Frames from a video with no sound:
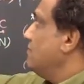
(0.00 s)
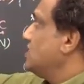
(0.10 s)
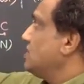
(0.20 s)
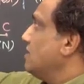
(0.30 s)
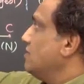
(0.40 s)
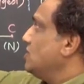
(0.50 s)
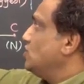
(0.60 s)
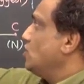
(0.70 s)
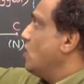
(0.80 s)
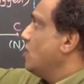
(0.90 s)

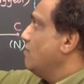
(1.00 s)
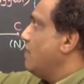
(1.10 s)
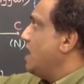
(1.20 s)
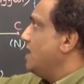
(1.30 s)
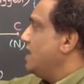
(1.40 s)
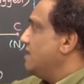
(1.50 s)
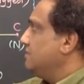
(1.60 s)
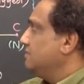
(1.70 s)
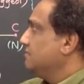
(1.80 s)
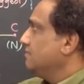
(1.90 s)
Mr. John
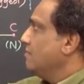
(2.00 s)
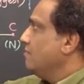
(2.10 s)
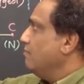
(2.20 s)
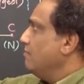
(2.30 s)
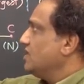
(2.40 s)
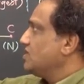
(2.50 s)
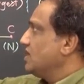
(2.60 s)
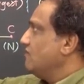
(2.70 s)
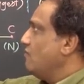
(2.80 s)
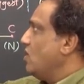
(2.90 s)
Bardeen,
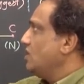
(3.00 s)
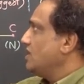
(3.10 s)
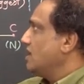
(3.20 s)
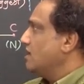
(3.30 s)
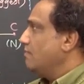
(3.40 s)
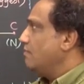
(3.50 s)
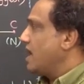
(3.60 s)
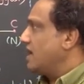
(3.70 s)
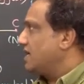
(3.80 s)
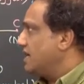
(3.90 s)
Mr. Walter
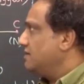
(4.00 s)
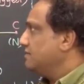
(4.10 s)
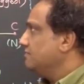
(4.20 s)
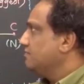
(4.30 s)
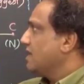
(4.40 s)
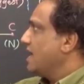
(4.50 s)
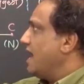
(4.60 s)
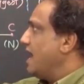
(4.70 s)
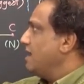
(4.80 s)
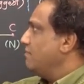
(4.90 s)
Brattain
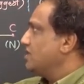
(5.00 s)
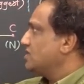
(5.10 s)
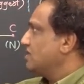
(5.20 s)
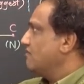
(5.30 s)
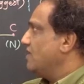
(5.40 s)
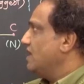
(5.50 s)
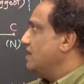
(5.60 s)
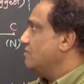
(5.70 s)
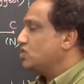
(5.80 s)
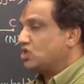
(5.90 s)
and Mr.
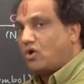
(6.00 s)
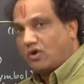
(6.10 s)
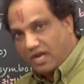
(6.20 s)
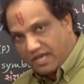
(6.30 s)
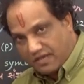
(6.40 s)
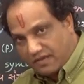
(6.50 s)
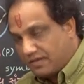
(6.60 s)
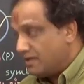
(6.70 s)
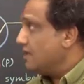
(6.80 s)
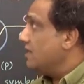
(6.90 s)
William
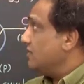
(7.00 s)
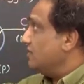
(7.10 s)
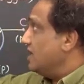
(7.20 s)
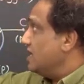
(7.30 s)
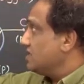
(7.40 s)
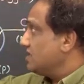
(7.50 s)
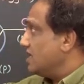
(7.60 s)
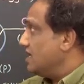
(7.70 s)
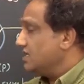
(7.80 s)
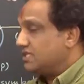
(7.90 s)
Shockley. These
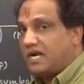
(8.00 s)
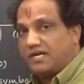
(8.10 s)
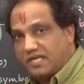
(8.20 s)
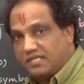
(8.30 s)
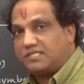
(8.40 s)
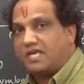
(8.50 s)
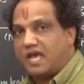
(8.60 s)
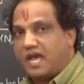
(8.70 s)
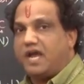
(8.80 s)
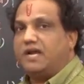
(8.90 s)
three scientists
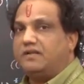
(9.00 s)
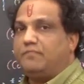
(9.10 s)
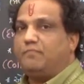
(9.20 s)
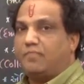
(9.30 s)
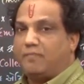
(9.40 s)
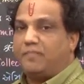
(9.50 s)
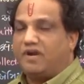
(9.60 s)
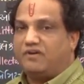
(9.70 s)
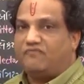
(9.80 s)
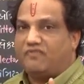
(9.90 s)
had
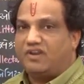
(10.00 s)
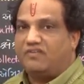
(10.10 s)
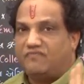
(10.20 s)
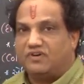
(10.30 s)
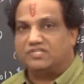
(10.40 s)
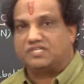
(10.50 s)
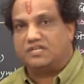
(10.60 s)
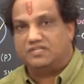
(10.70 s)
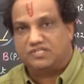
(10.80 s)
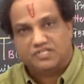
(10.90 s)
prepared very first
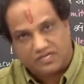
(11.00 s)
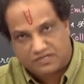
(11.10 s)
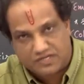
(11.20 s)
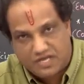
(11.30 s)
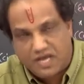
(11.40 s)
transistor,